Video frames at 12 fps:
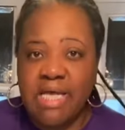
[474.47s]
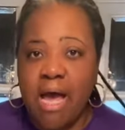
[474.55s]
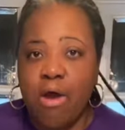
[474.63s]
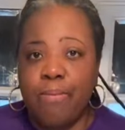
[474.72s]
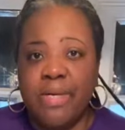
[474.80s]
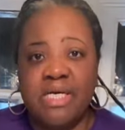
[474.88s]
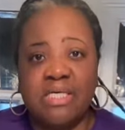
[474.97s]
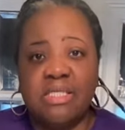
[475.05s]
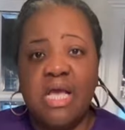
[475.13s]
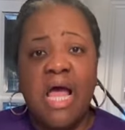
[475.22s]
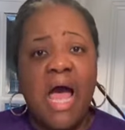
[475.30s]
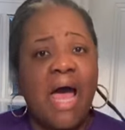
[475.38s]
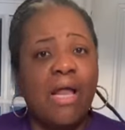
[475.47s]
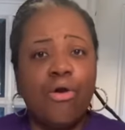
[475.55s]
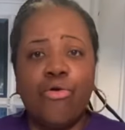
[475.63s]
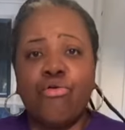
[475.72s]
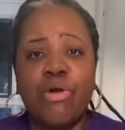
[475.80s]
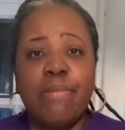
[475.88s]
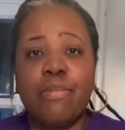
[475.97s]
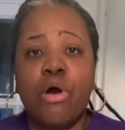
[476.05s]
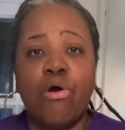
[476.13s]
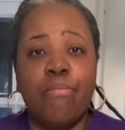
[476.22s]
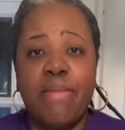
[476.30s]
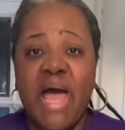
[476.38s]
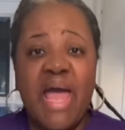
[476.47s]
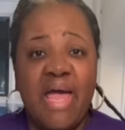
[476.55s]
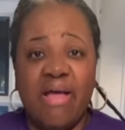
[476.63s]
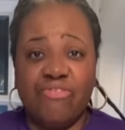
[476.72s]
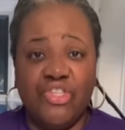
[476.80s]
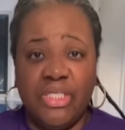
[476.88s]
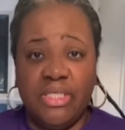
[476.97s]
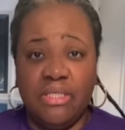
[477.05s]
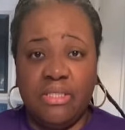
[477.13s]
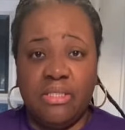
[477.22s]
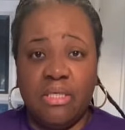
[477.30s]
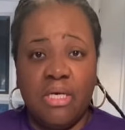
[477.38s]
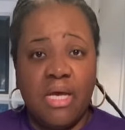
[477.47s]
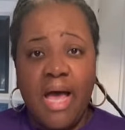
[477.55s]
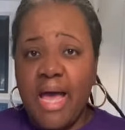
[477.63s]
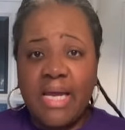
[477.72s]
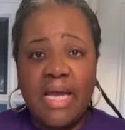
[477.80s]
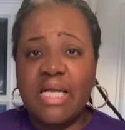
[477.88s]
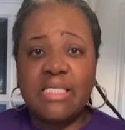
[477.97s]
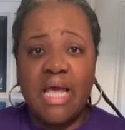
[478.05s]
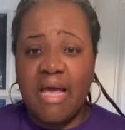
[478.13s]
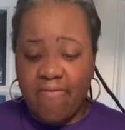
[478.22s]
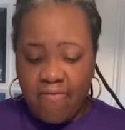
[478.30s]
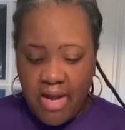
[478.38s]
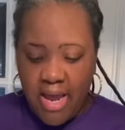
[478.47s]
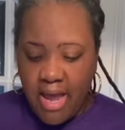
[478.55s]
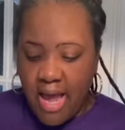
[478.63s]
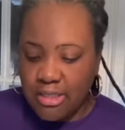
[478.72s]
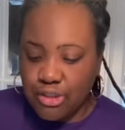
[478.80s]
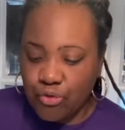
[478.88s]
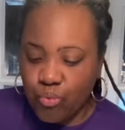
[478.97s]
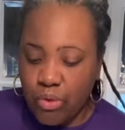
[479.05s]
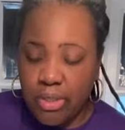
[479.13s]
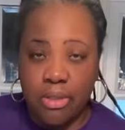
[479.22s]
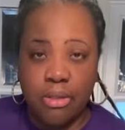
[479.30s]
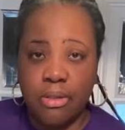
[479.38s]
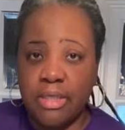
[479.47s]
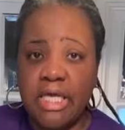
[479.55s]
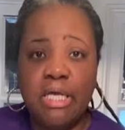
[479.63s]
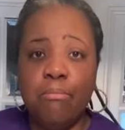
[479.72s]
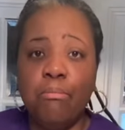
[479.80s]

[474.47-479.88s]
out, because I don't crumb coat my half sheets. I ain't got time for that. I just wanna keep